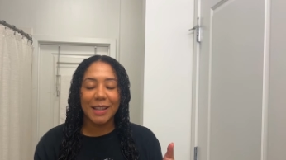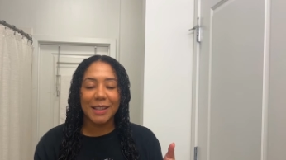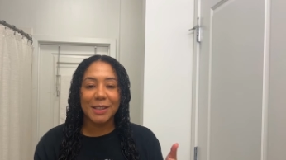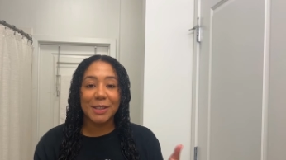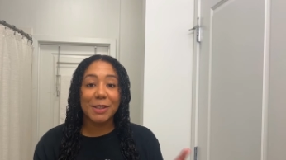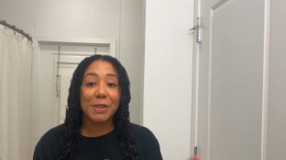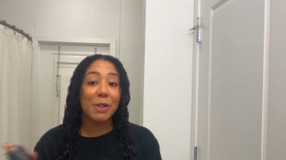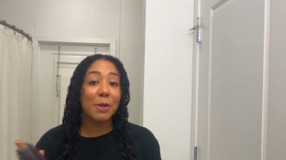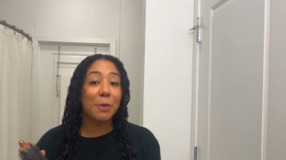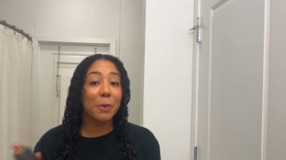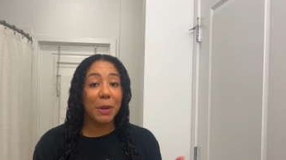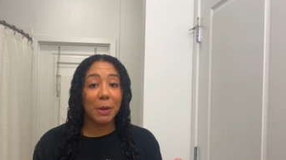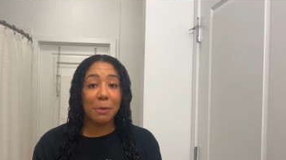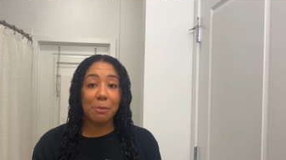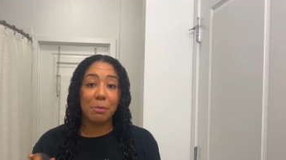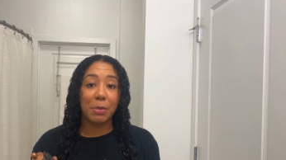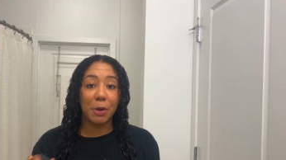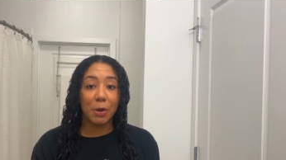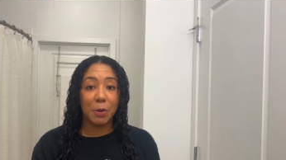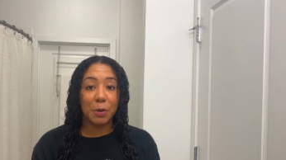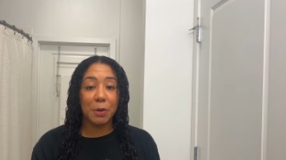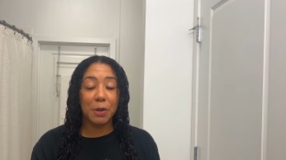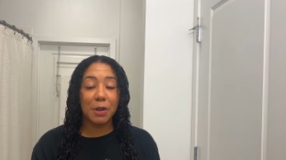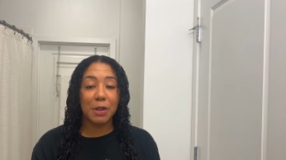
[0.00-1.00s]
doing
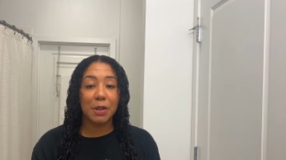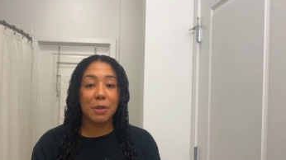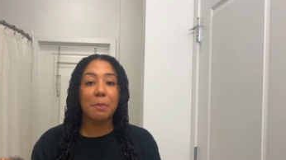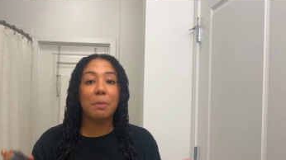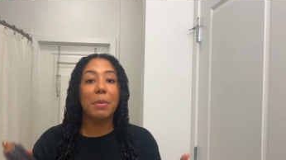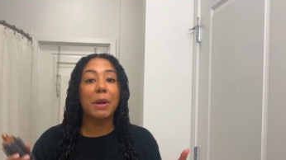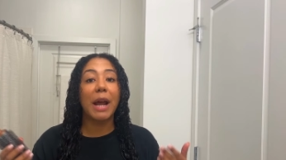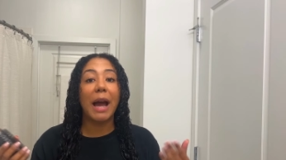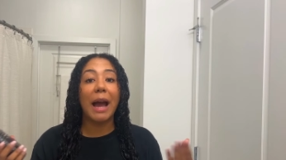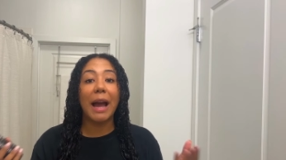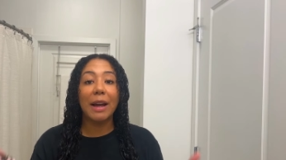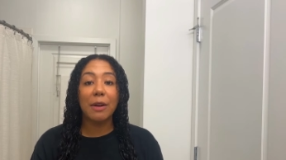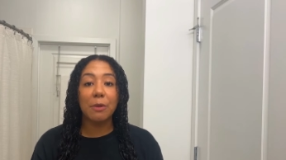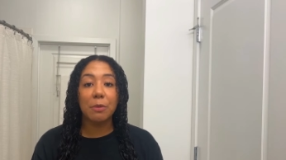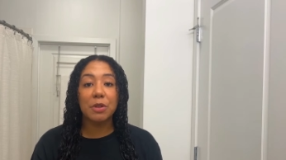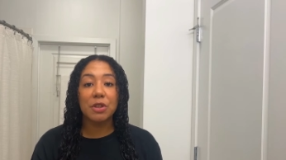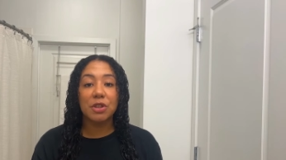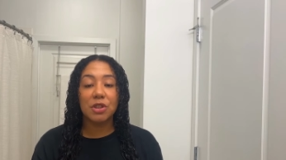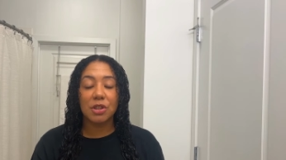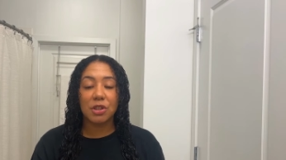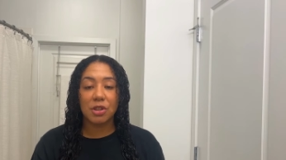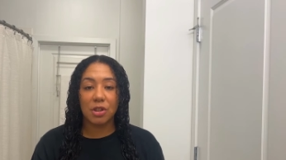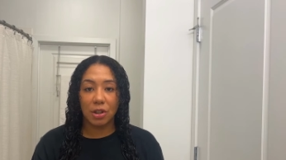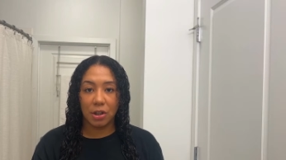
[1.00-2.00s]
both, but I was
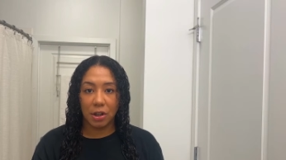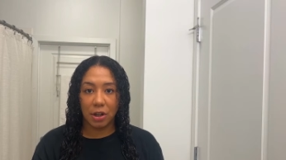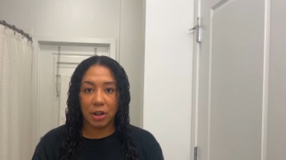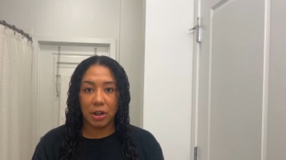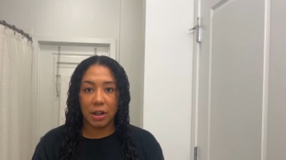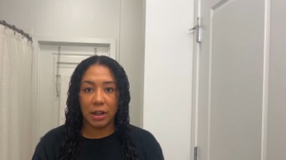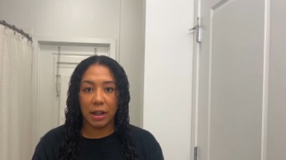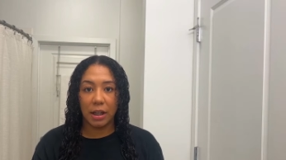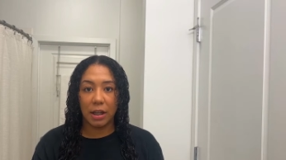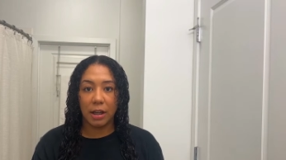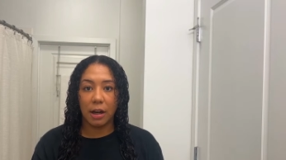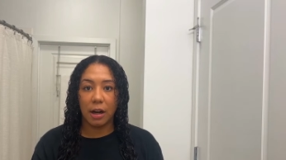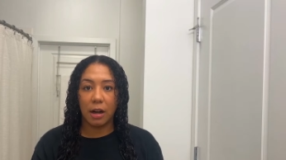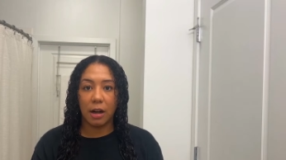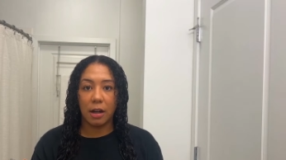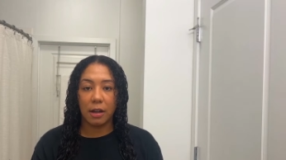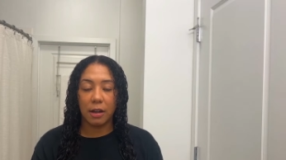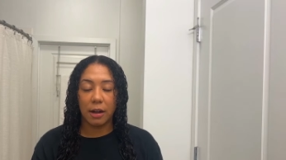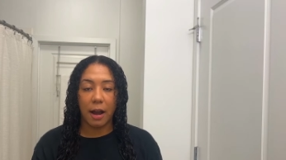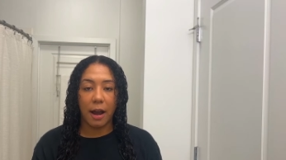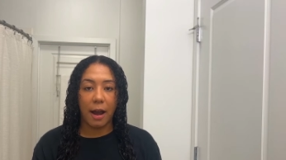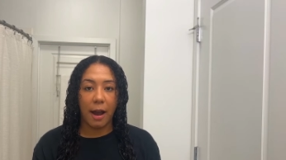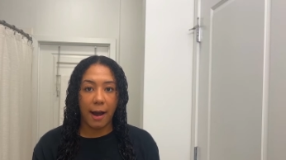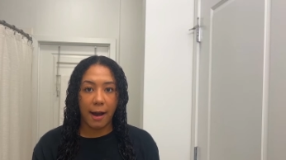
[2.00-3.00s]
just learning on
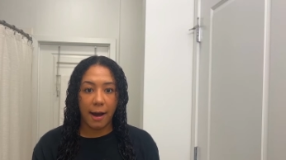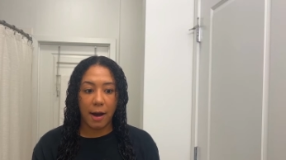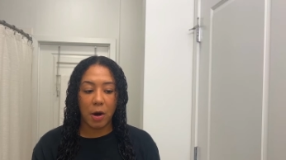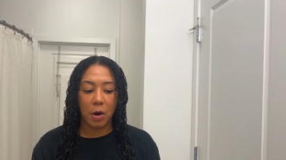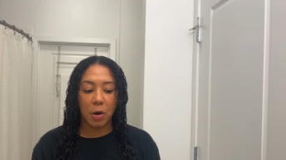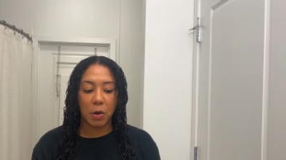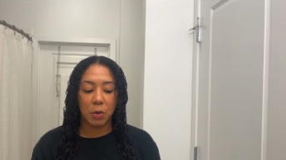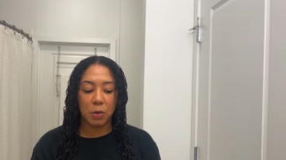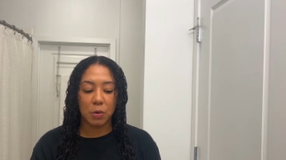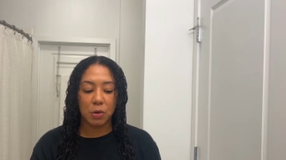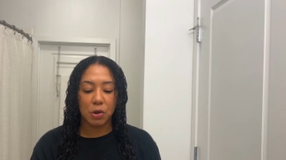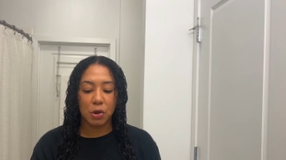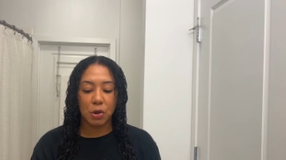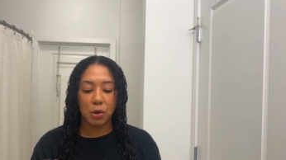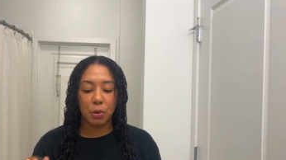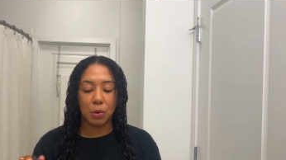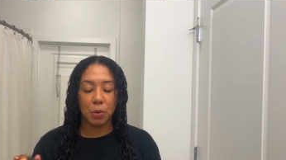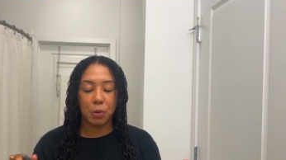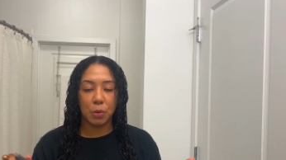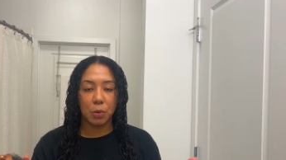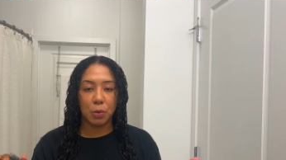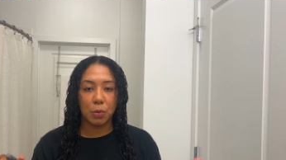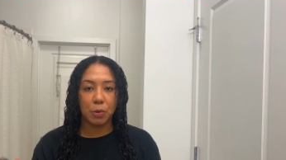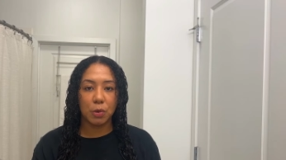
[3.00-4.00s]
how
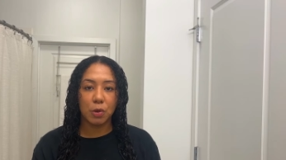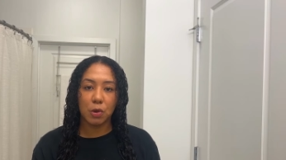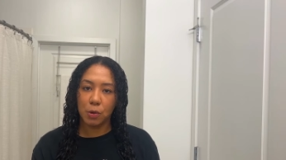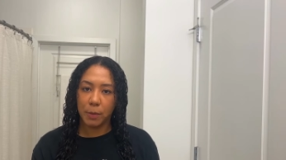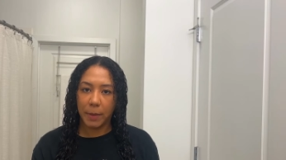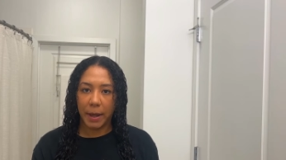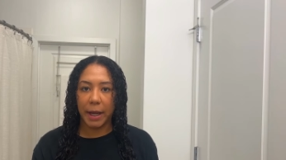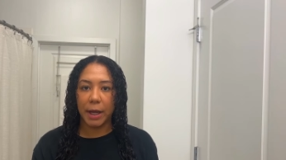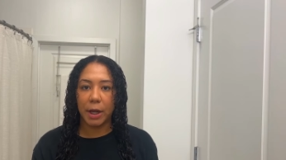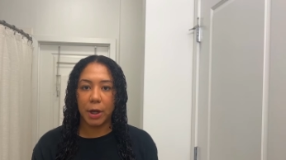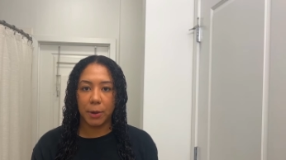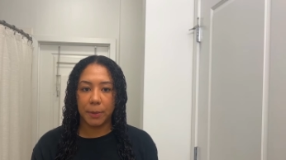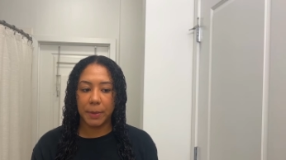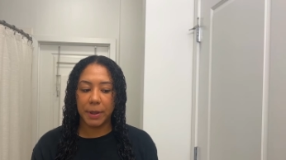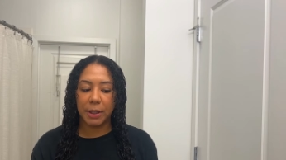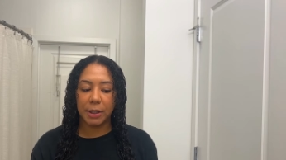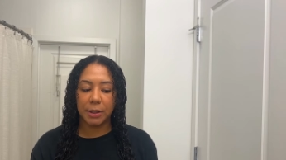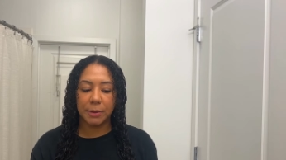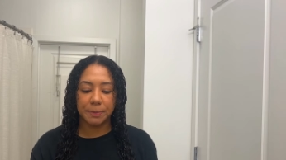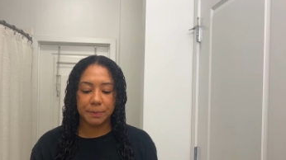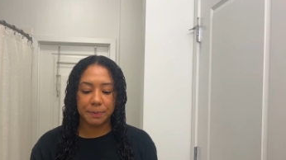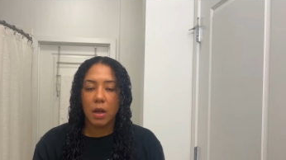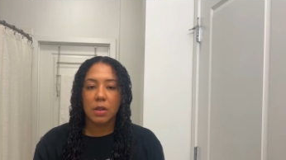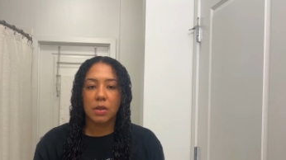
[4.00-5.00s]
to do my hair better.